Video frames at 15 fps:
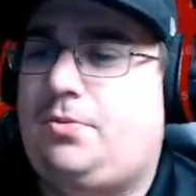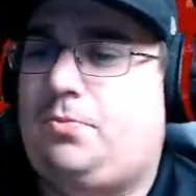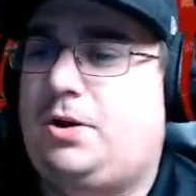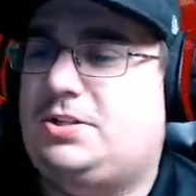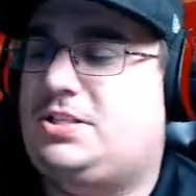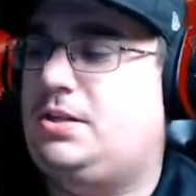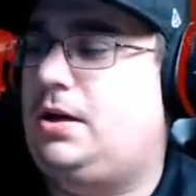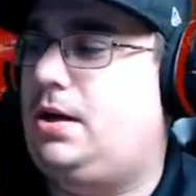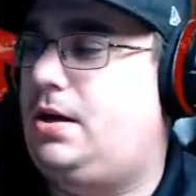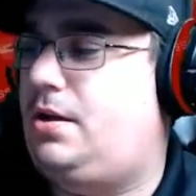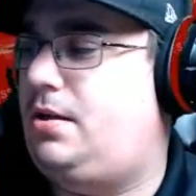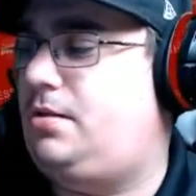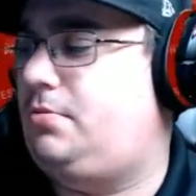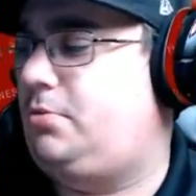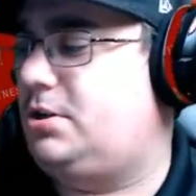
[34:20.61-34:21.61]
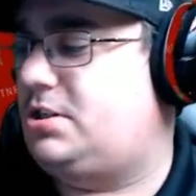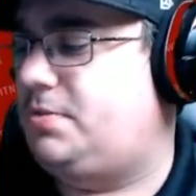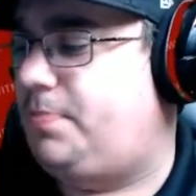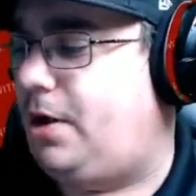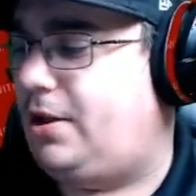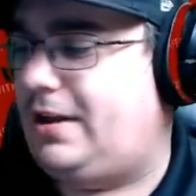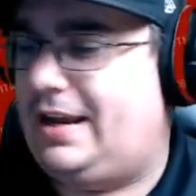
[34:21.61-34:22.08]
once the
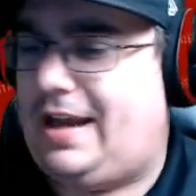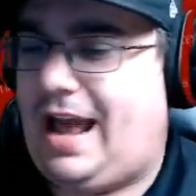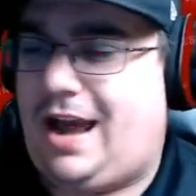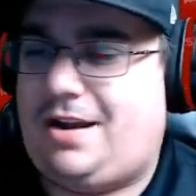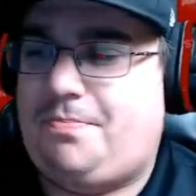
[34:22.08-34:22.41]
ball hit out of